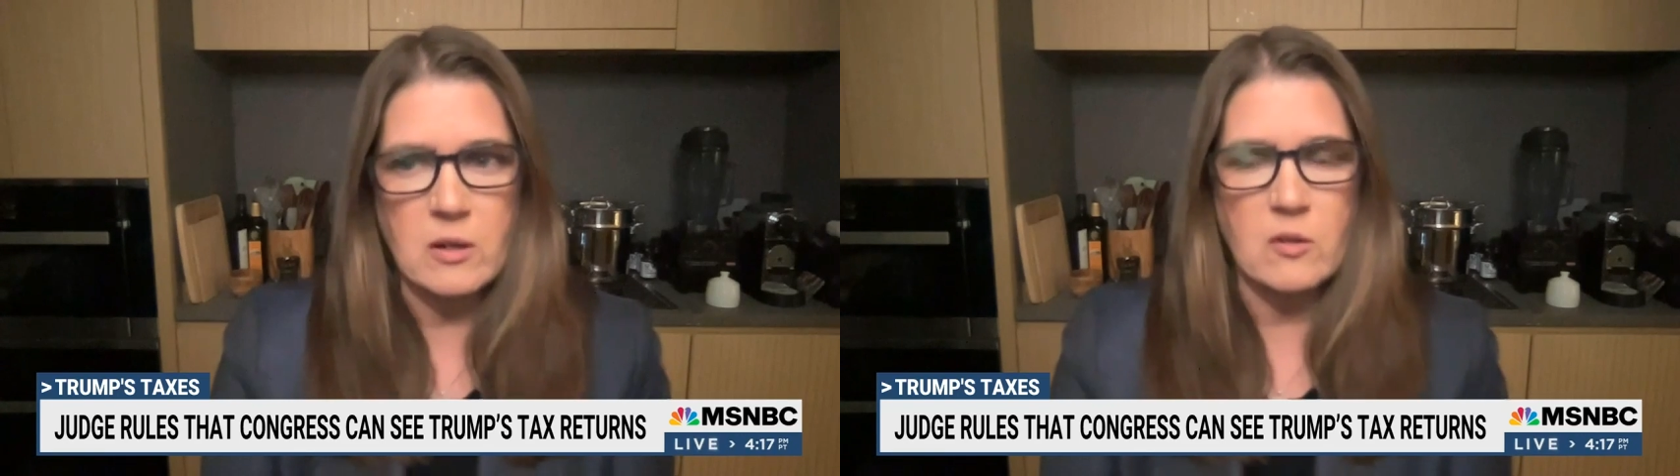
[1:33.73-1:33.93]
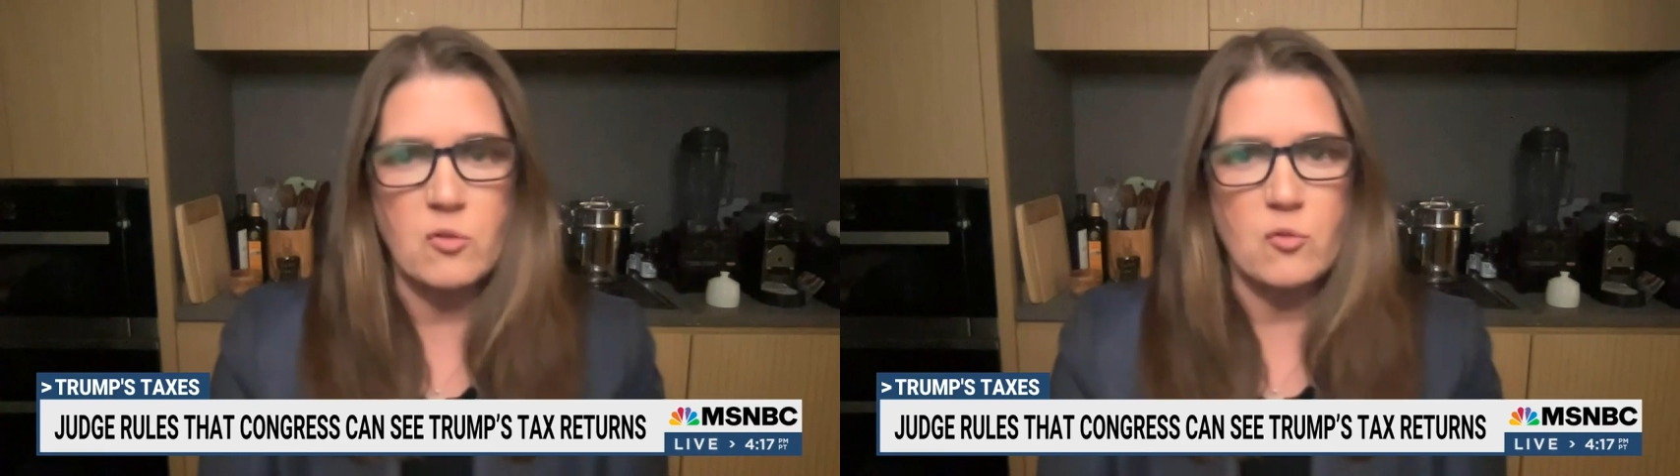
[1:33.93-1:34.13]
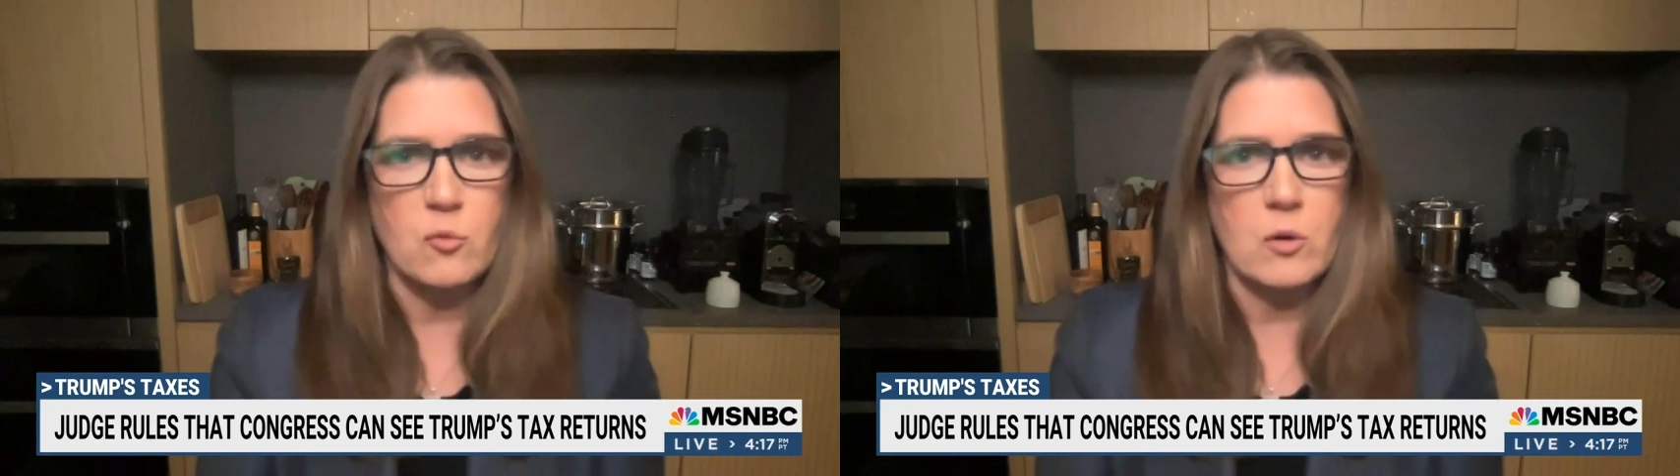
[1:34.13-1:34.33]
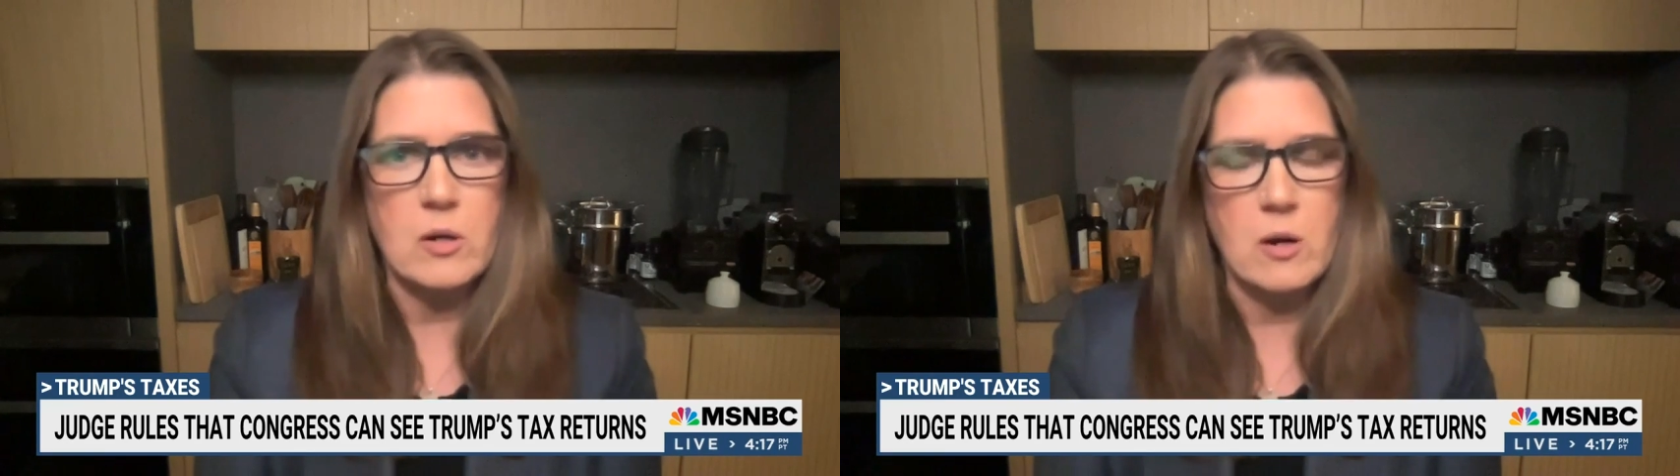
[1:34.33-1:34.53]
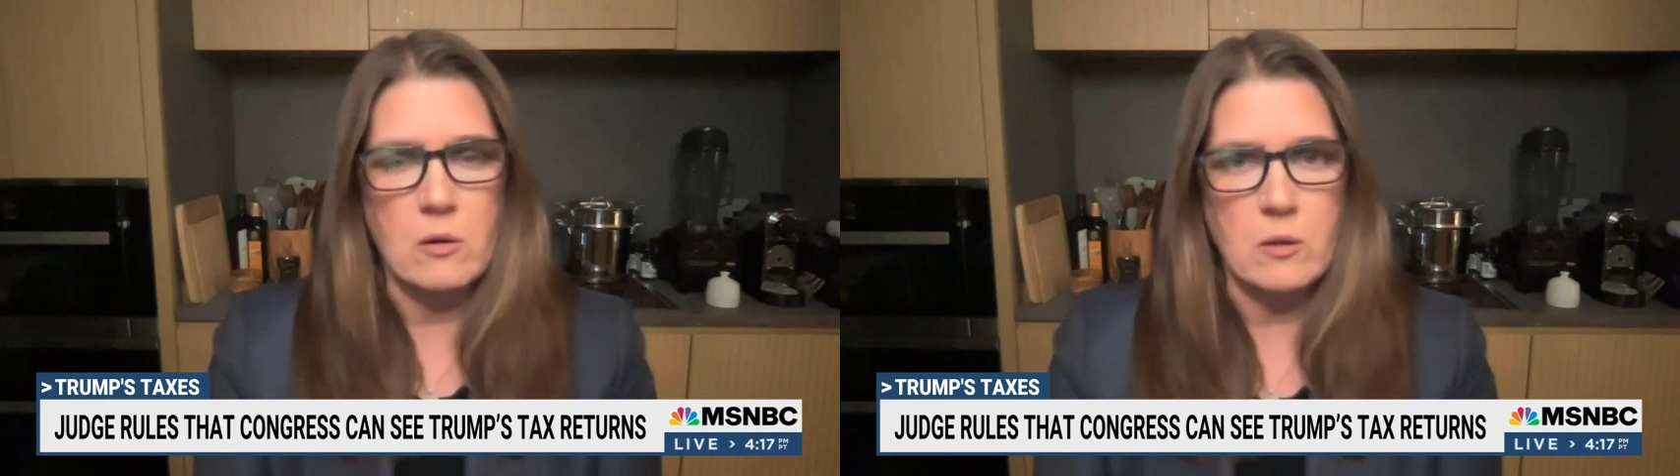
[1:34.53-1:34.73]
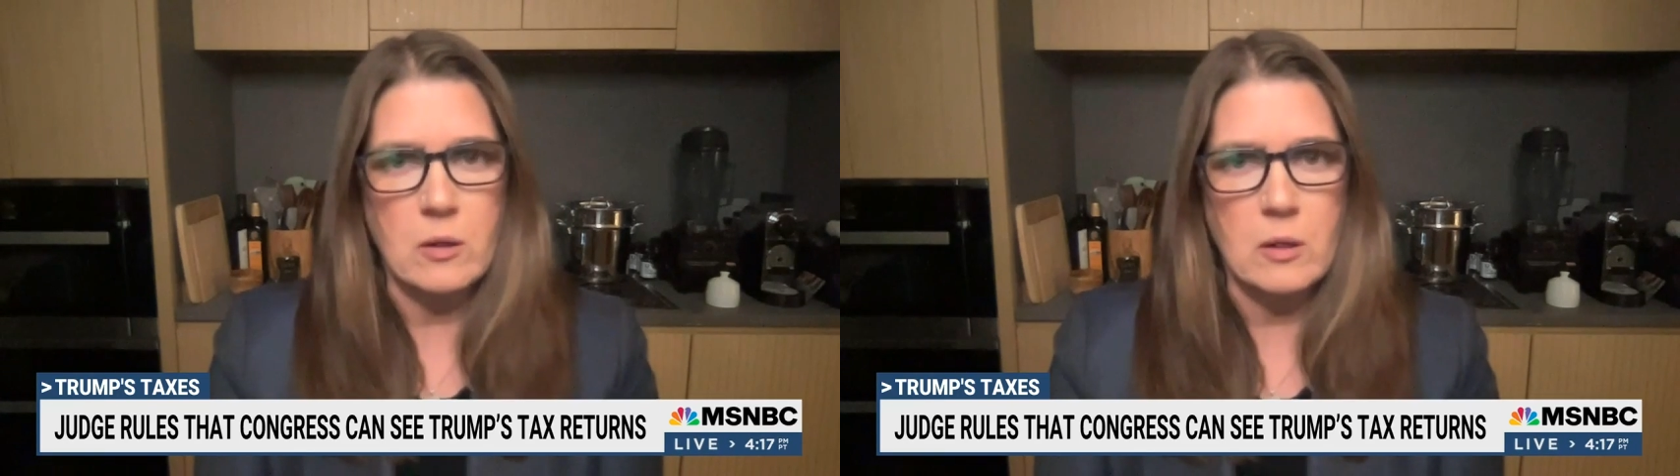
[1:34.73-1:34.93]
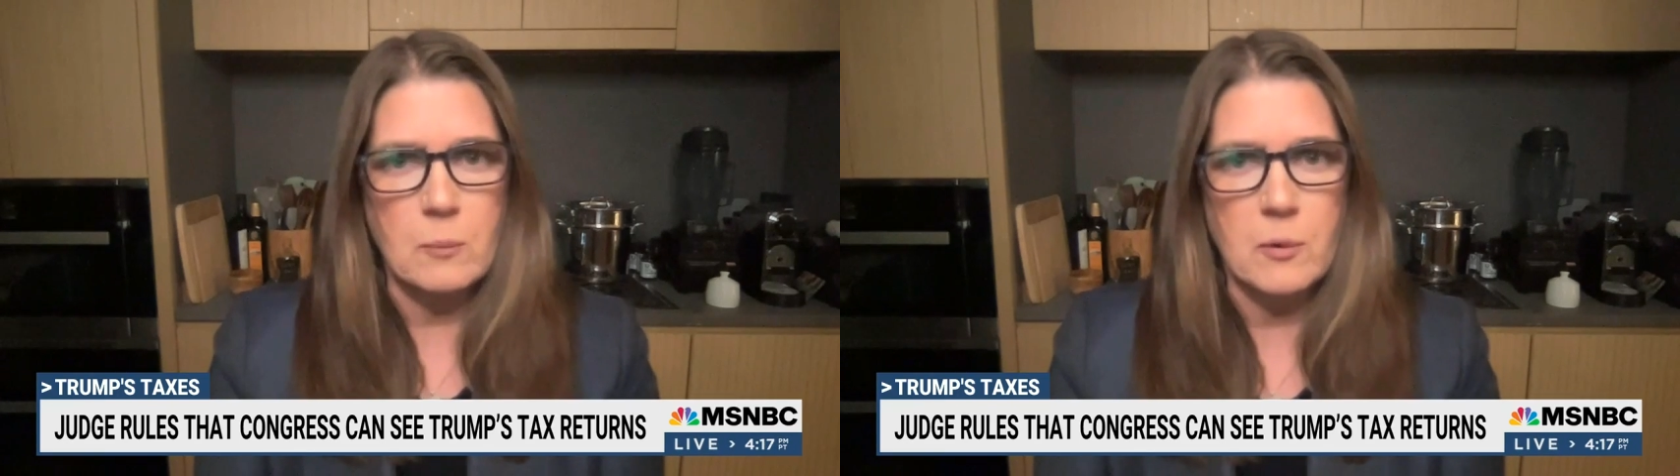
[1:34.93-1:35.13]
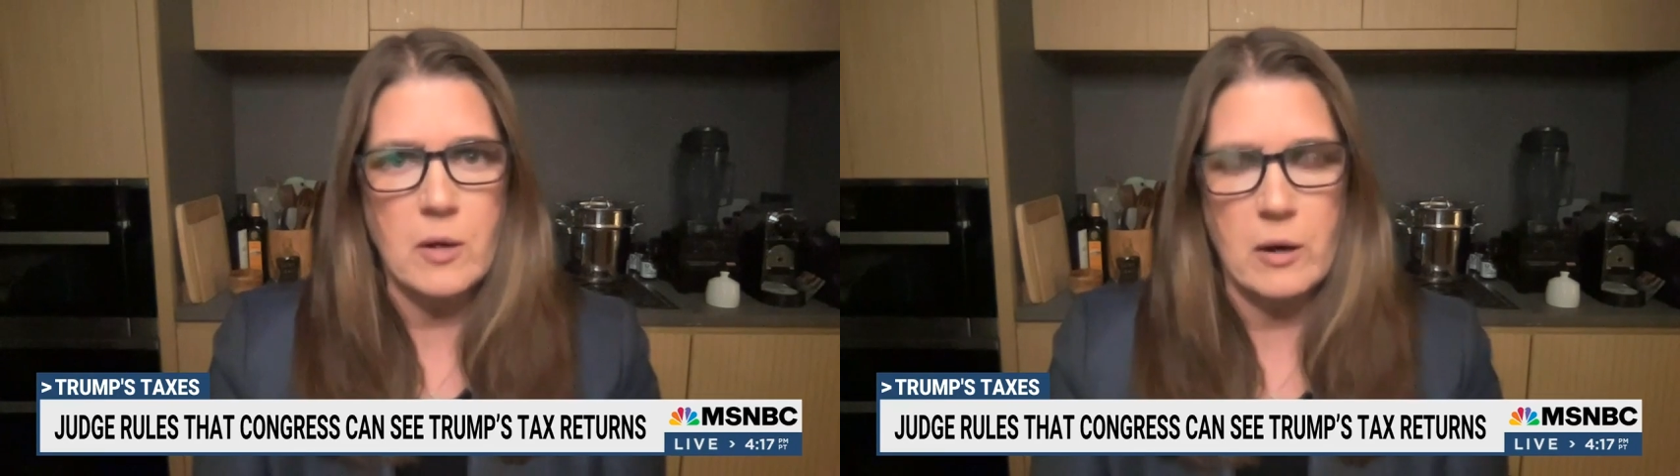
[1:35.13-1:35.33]
extraordinarily
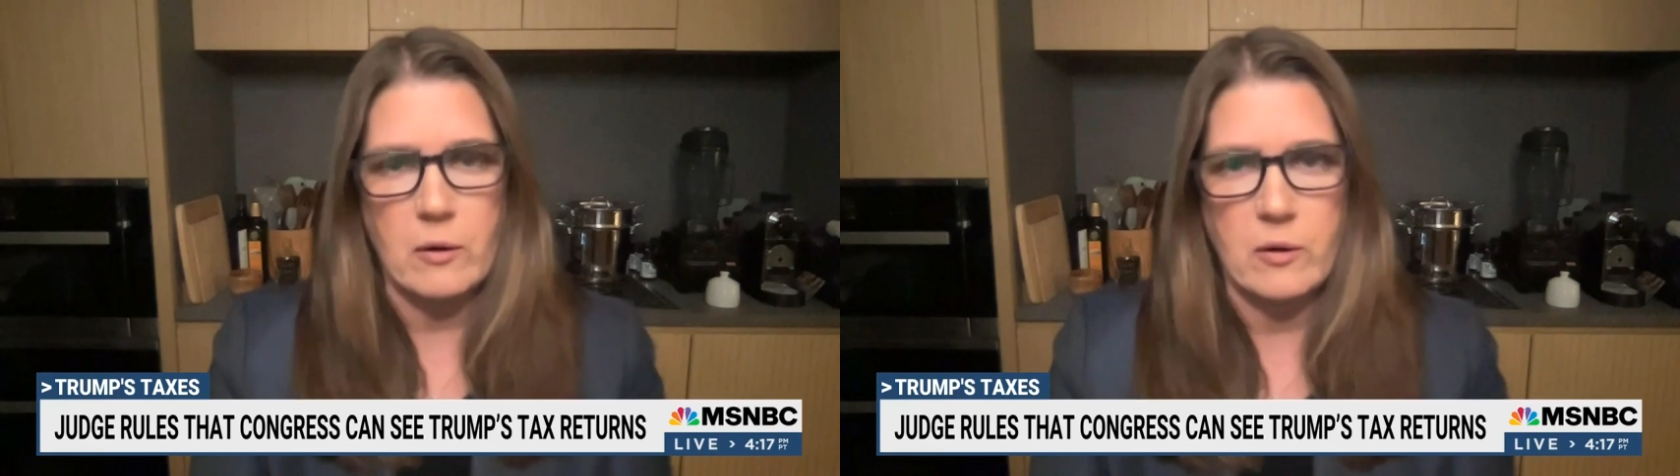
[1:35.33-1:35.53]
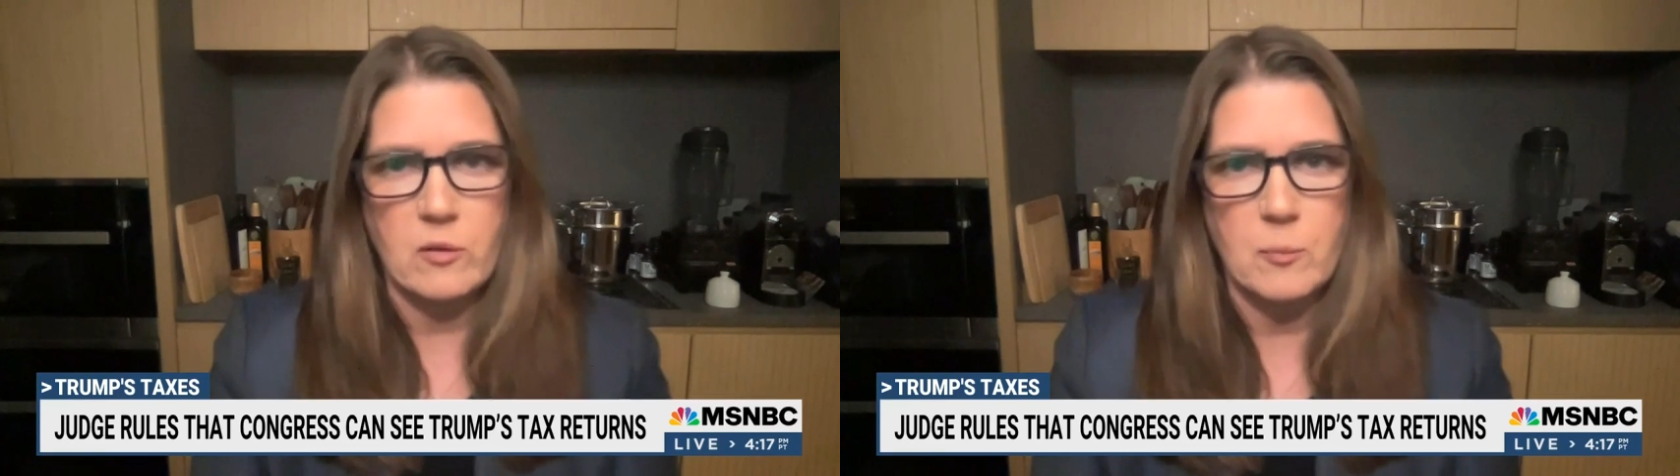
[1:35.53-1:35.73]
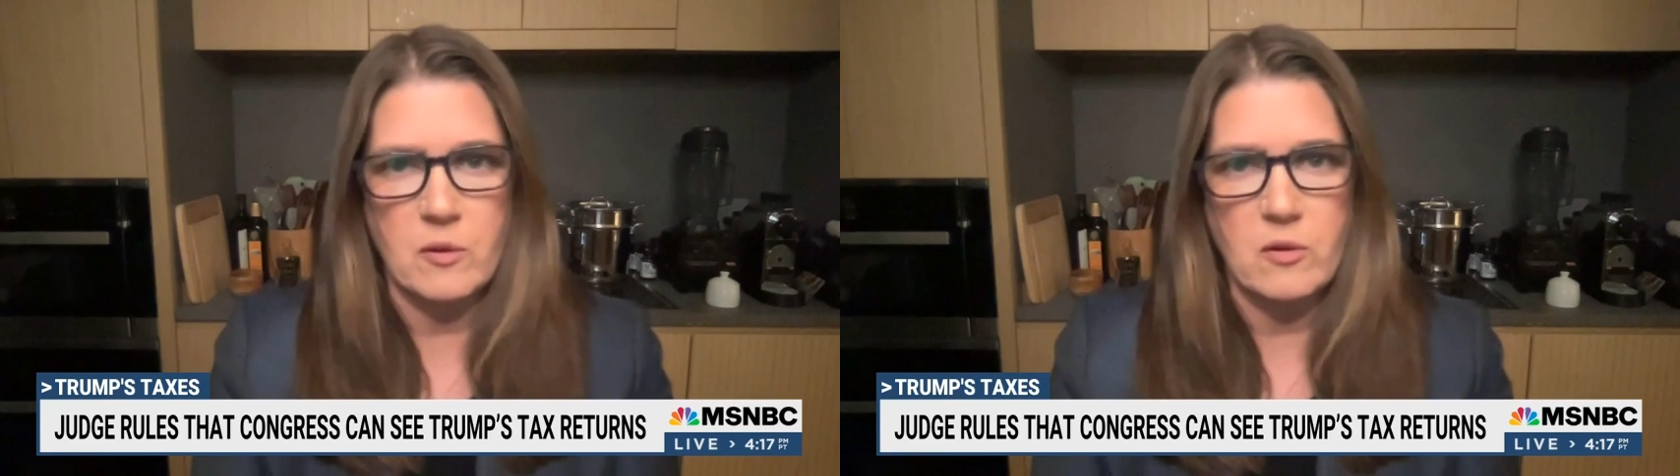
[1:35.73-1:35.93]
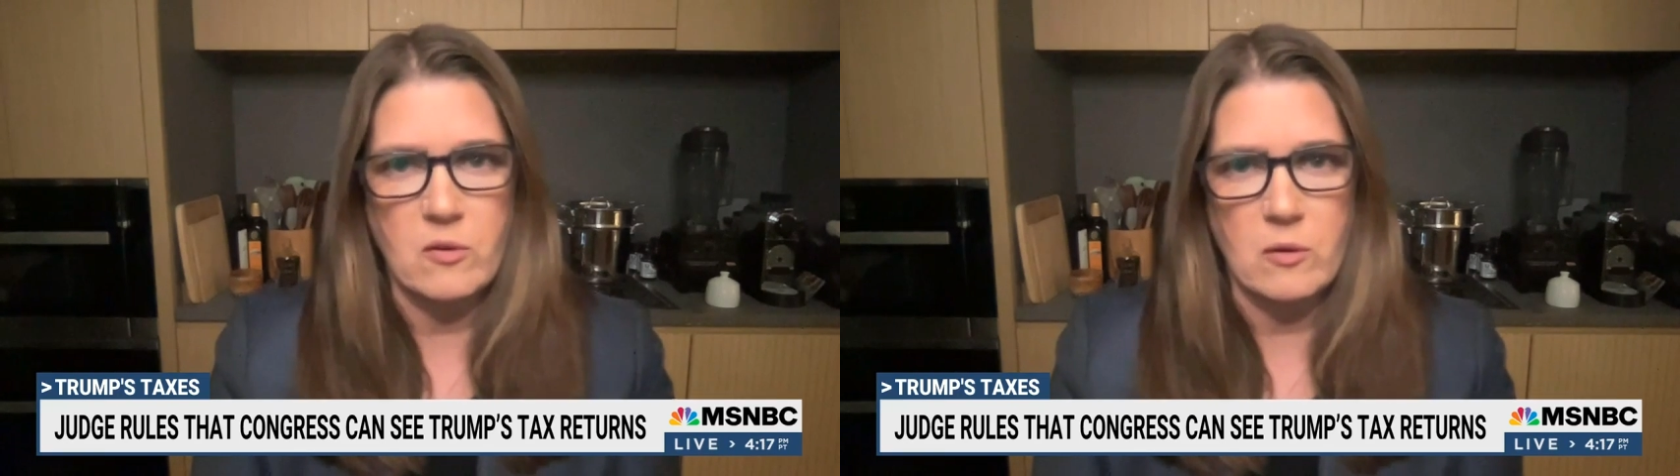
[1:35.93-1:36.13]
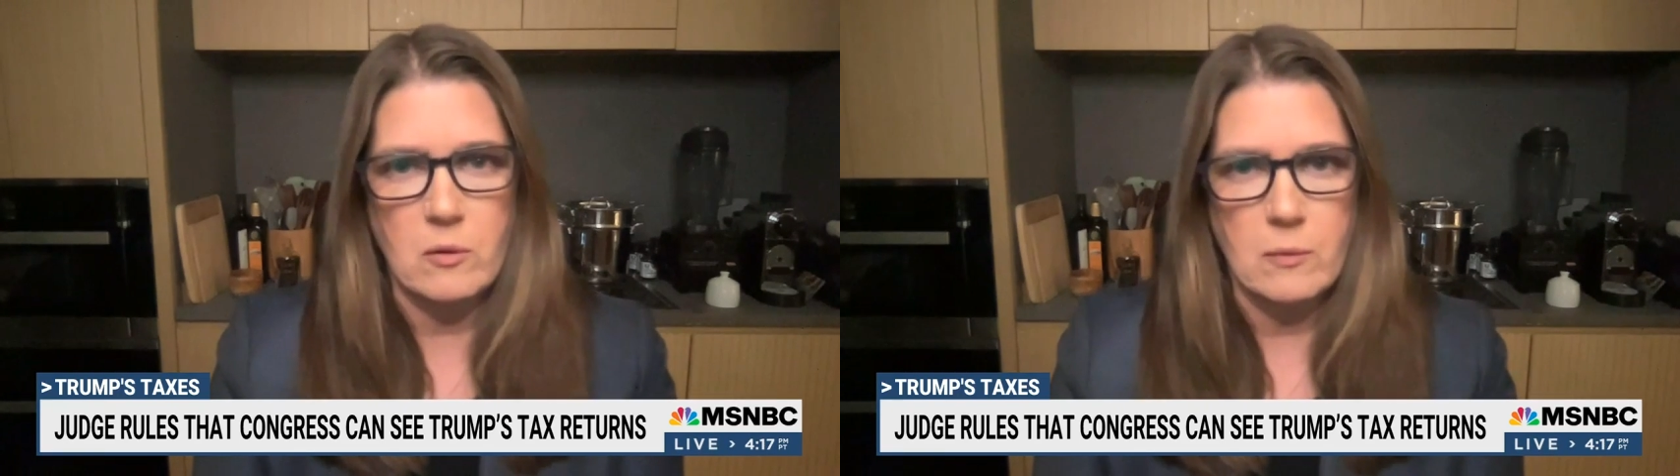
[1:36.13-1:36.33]
precarious position.